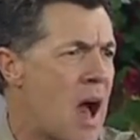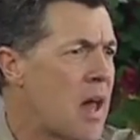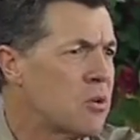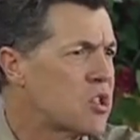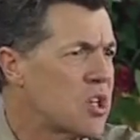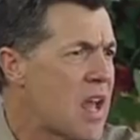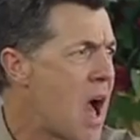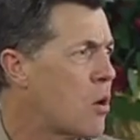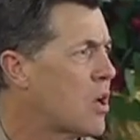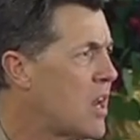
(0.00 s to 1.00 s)
I don't see
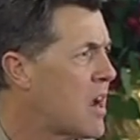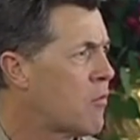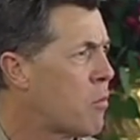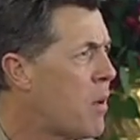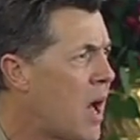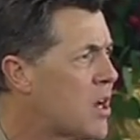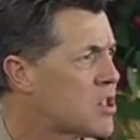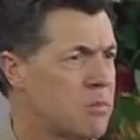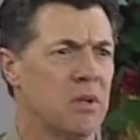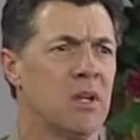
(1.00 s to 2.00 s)
how it could ever
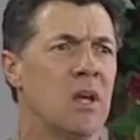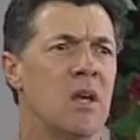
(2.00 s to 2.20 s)
possibly